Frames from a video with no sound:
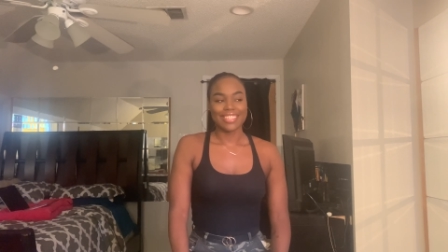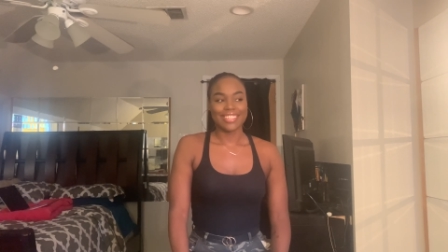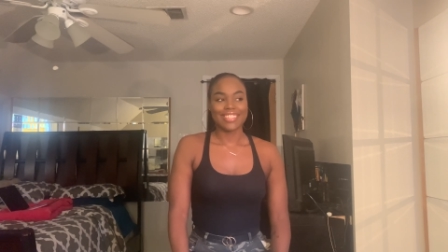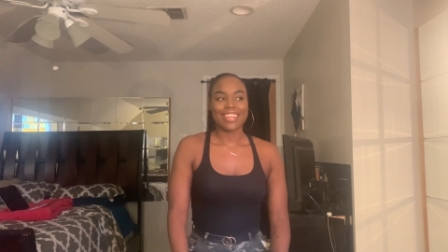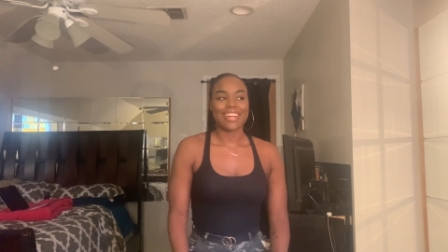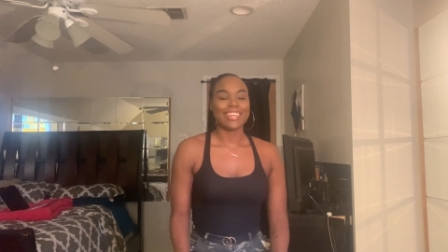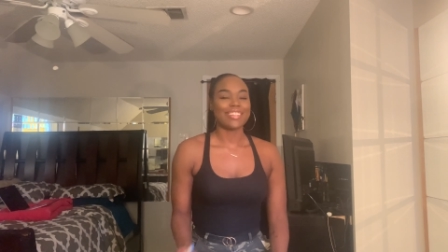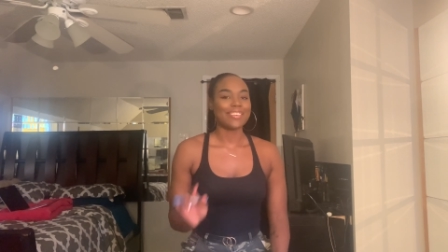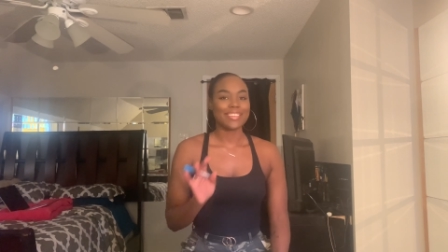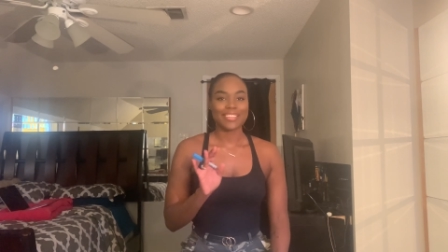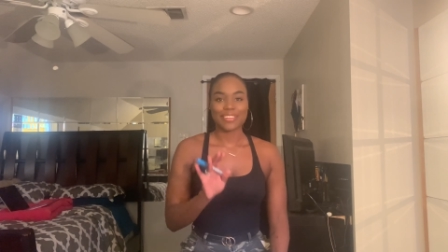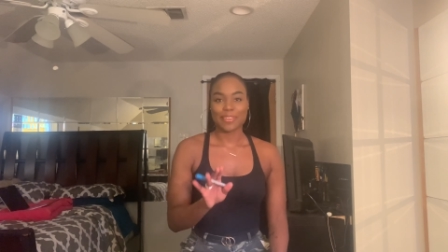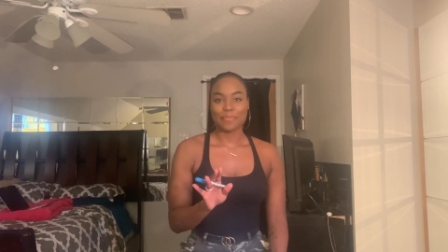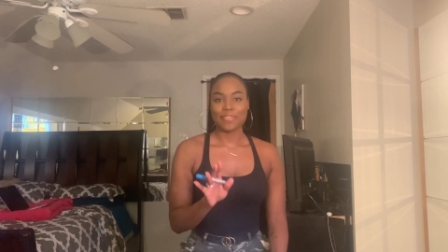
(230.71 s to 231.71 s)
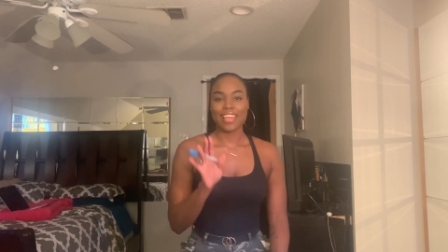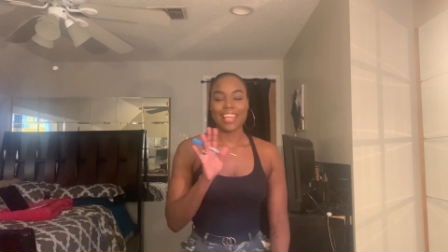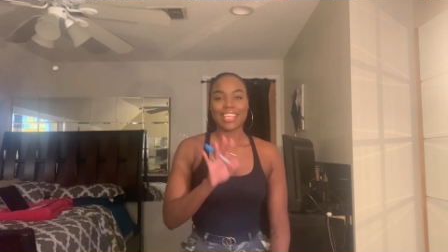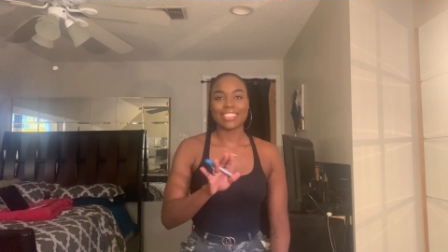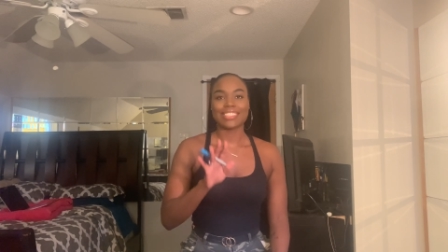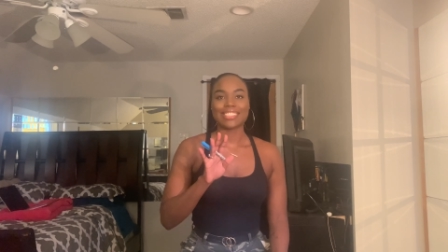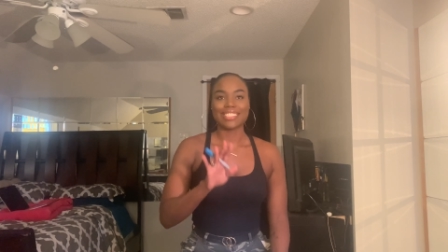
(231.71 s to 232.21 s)
y'all don't get on me, I
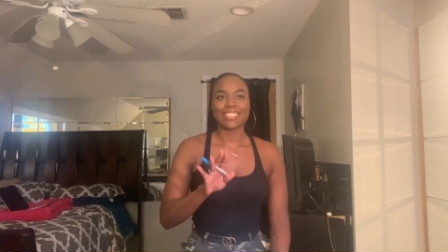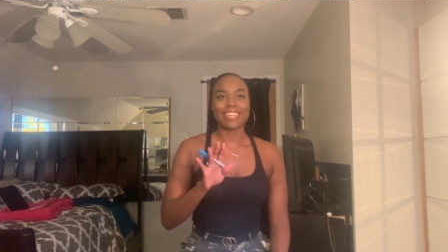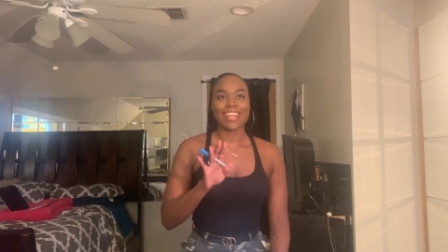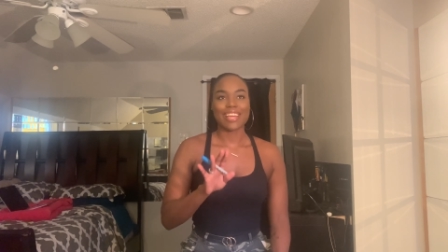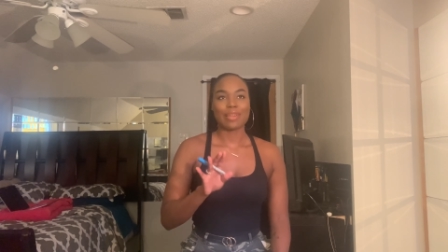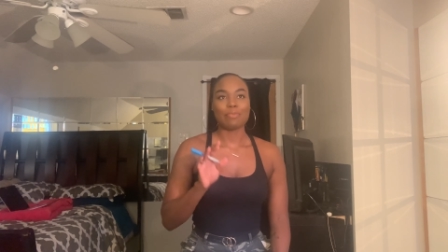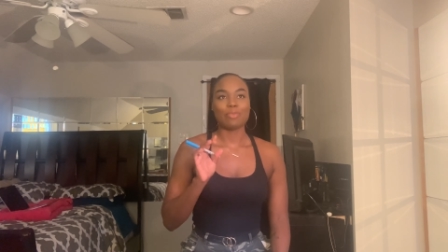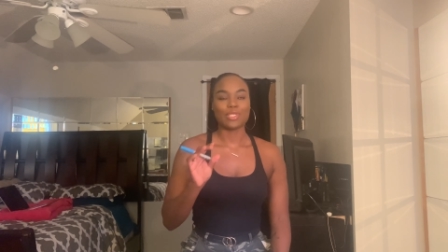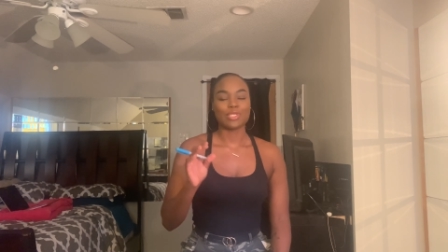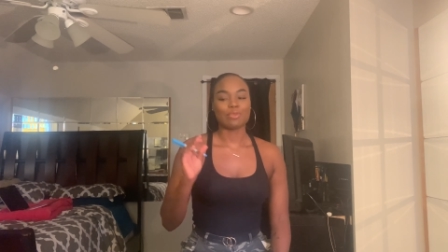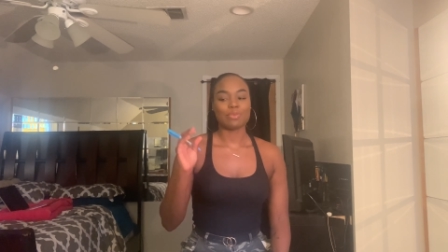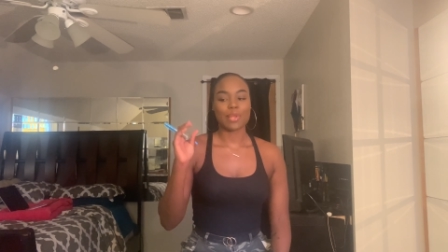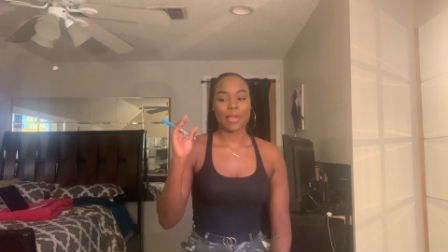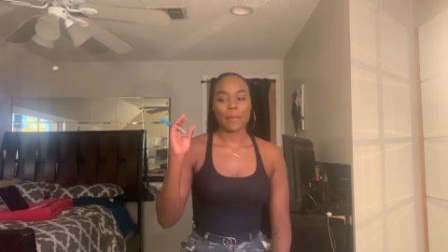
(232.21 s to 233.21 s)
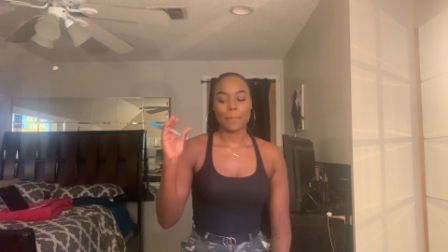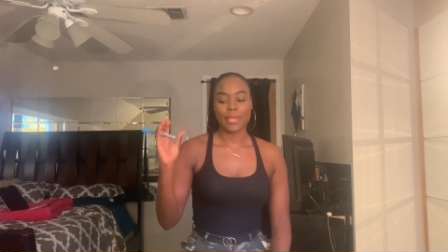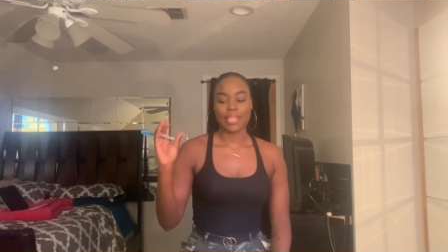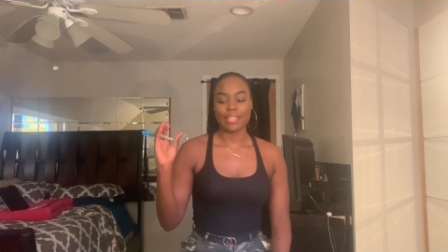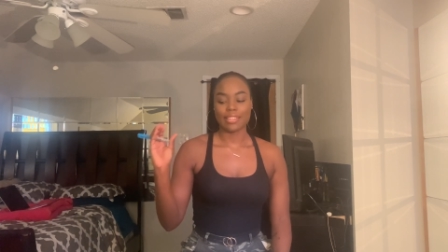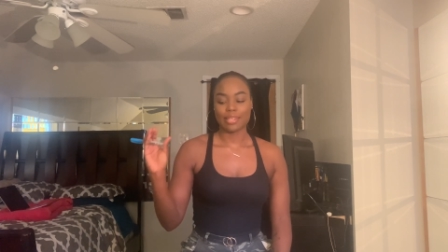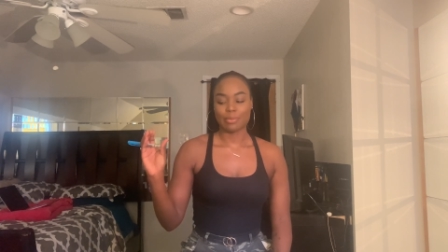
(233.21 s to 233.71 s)
had to learn how to multiply
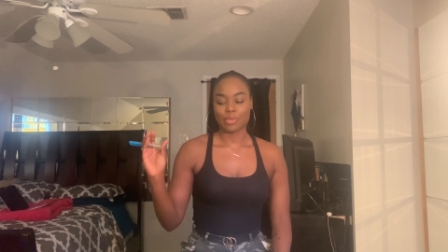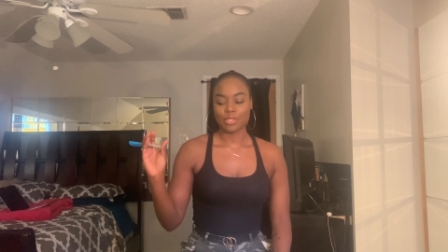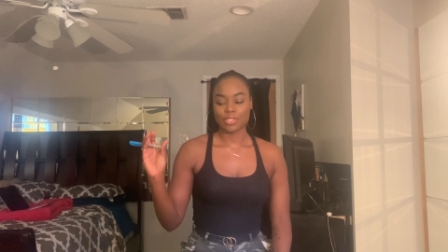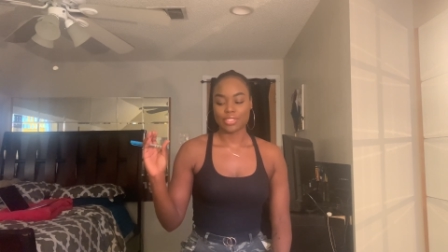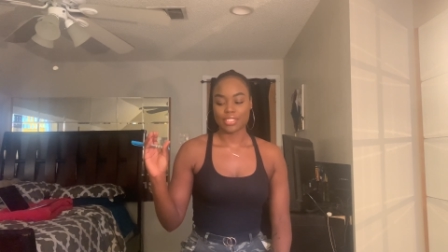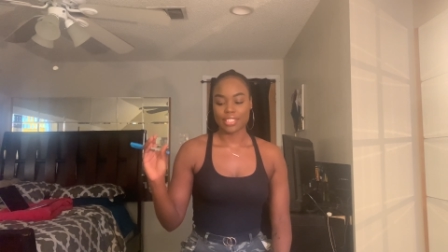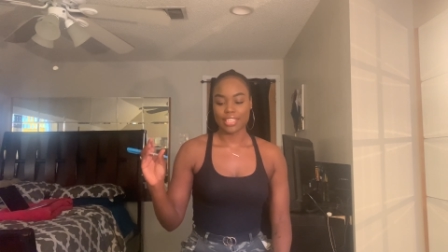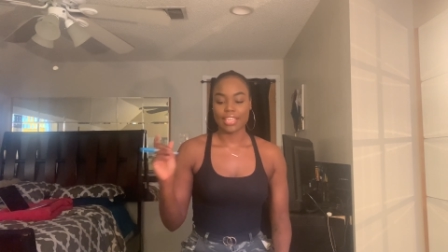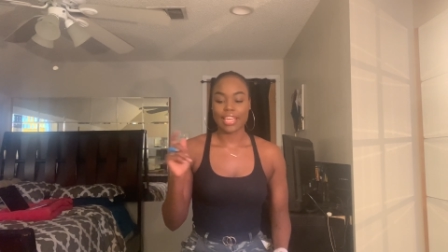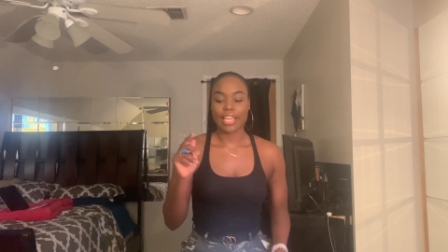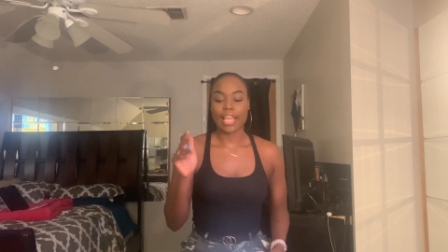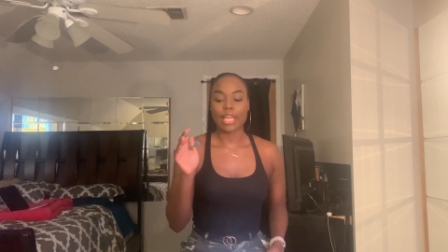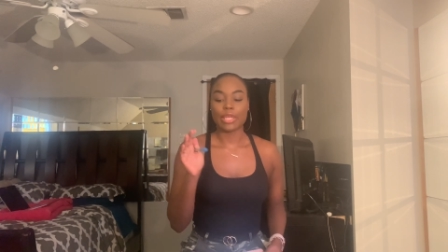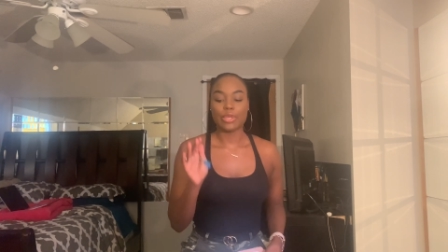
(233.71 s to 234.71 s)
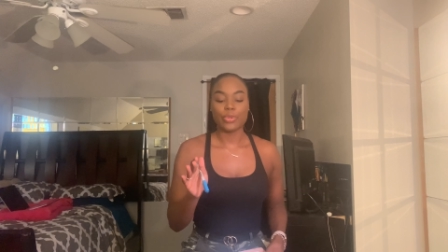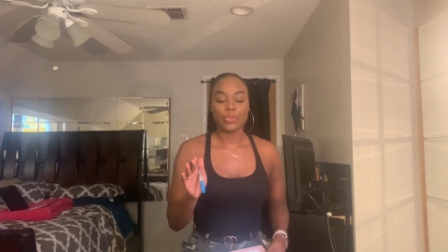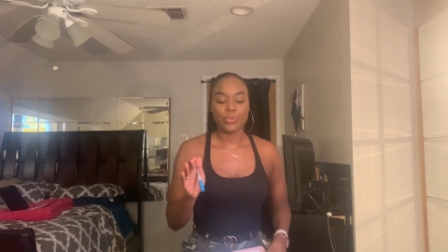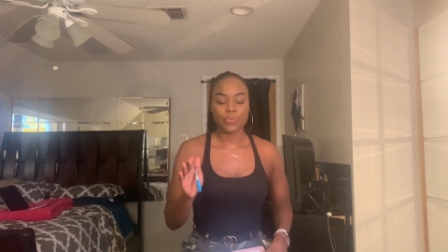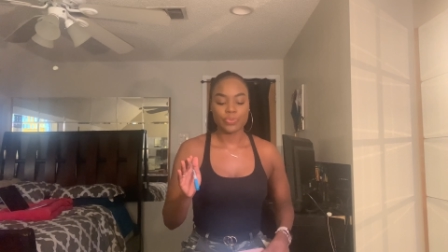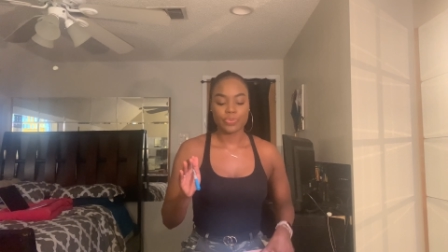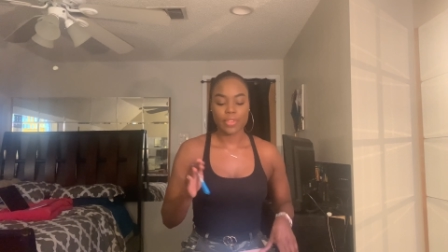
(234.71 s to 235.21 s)
big numbers again. Like I
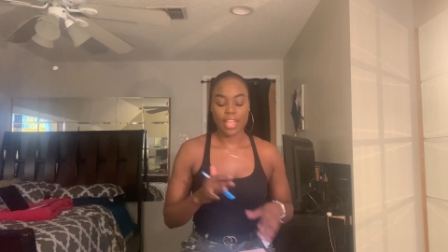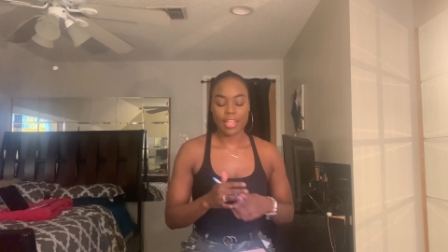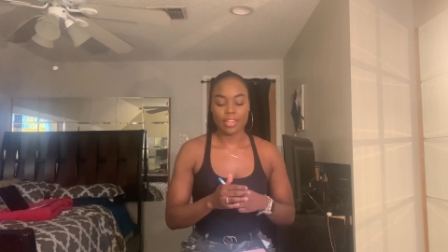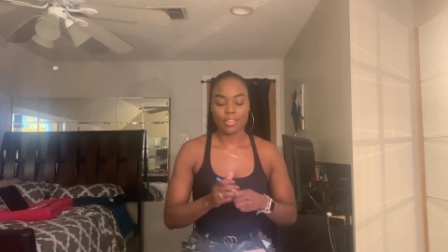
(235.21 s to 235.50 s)
knew how